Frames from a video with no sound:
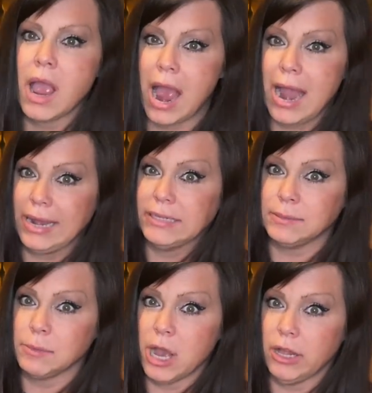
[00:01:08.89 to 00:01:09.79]
I need
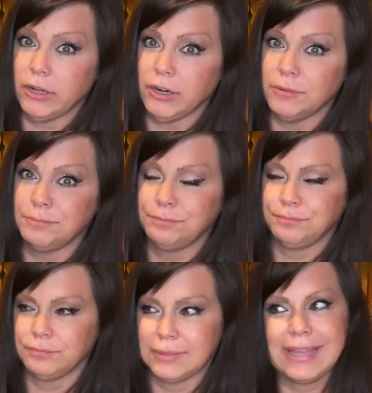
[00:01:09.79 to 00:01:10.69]
some color.
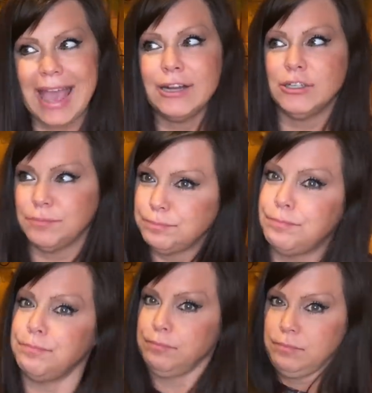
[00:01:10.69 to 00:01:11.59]
That'll
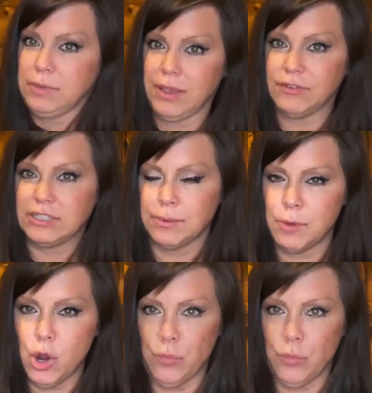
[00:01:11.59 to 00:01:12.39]
give it some oomph.